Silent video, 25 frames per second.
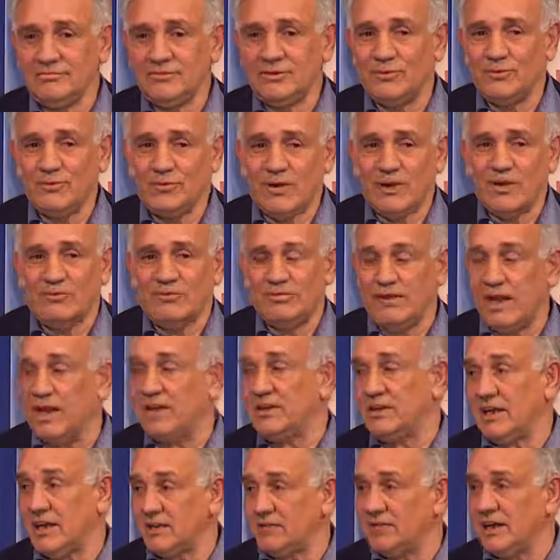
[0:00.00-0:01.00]
What a
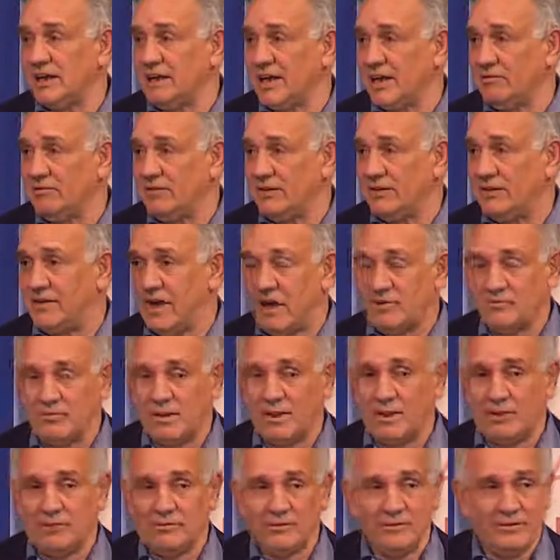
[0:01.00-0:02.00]
fantastic effort that's
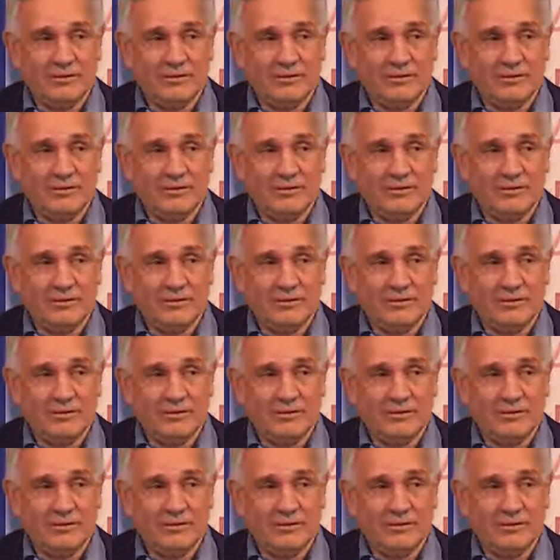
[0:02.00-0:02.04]
been.